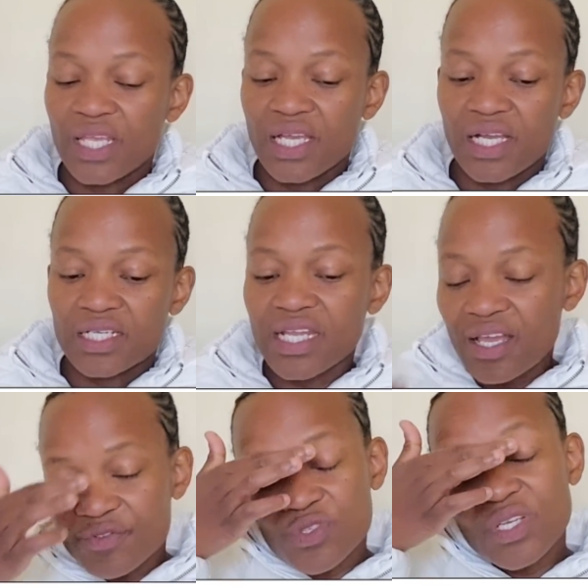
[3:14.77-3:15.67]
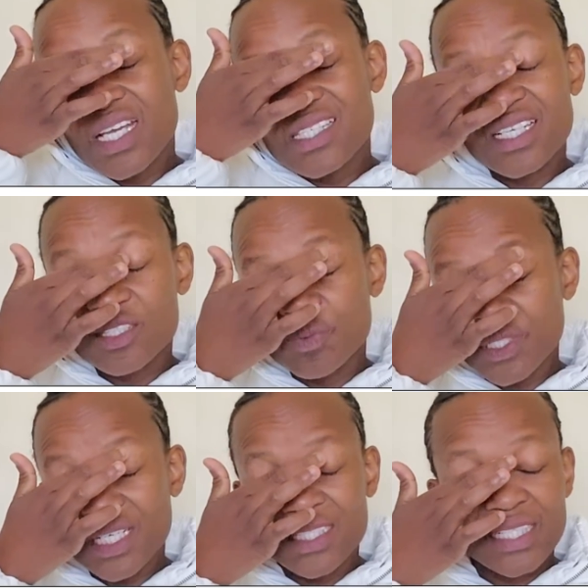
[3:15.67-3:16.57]
They have 2 years
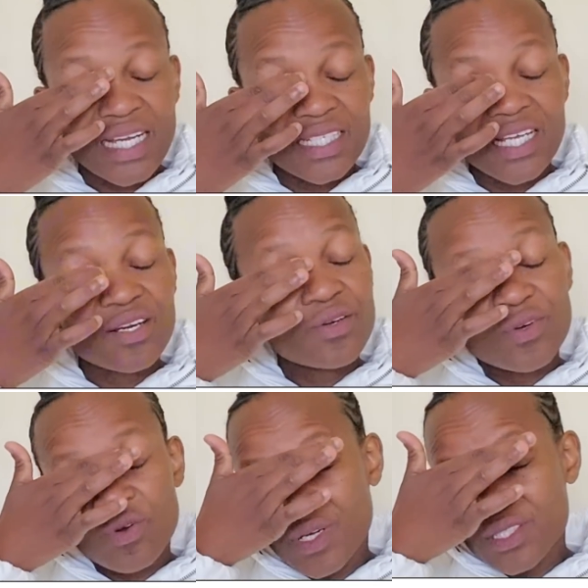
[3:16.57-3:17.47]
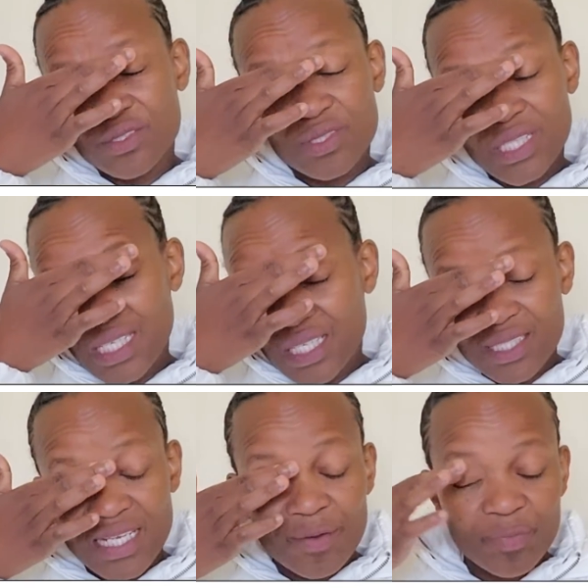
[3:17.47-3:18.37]
experience, guys. I don't know. What do you
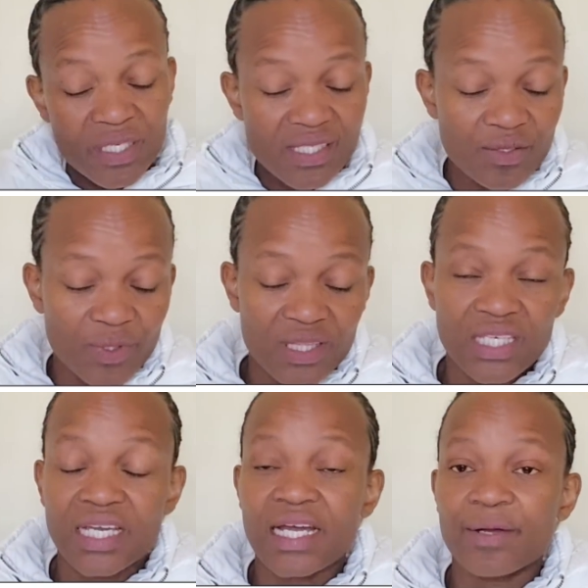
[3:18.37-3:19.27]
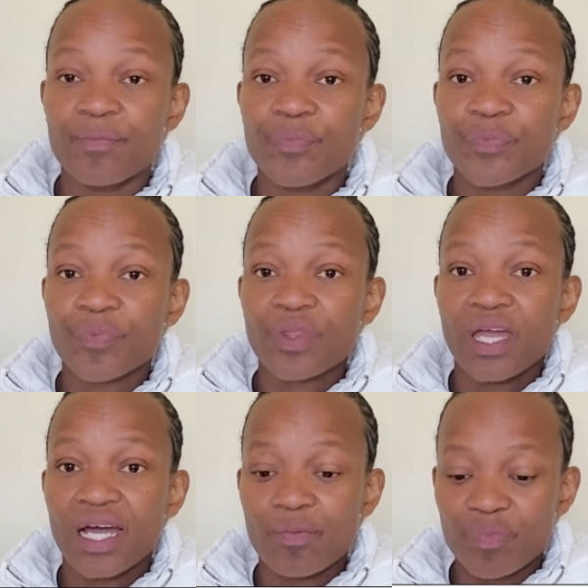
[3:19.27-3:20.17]
think? They are busy with their
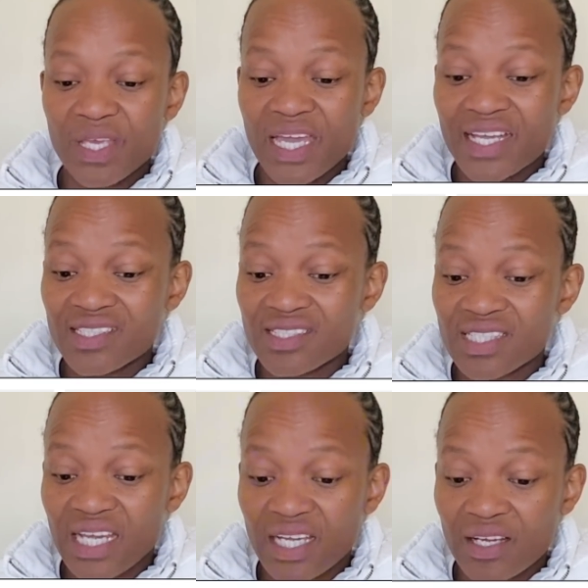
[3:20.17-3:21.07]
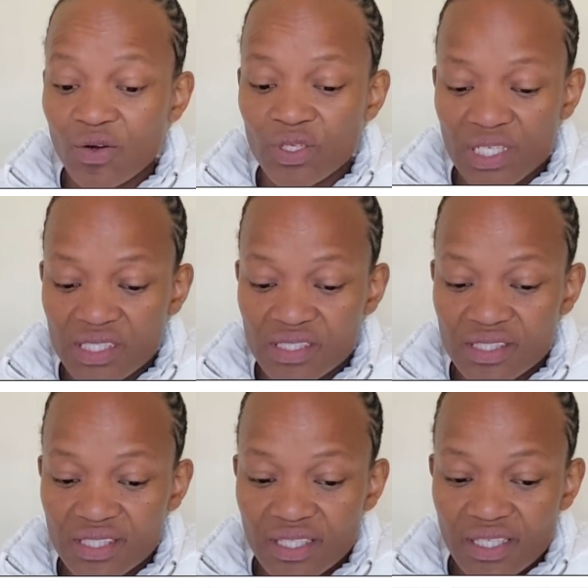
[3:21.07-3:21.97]
BN Tech
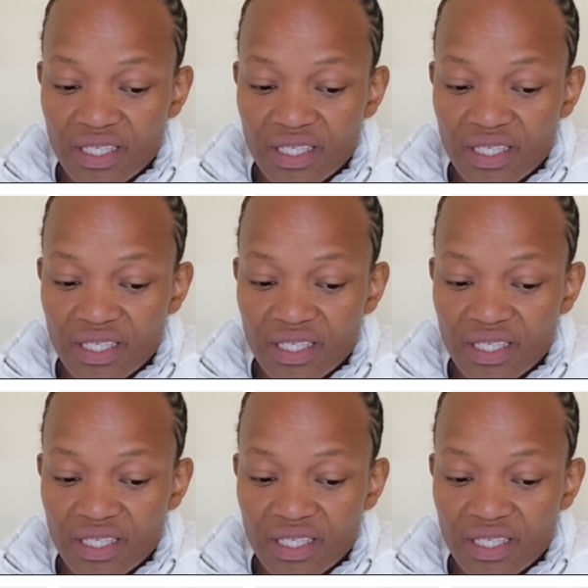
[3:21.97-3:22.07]
Honours.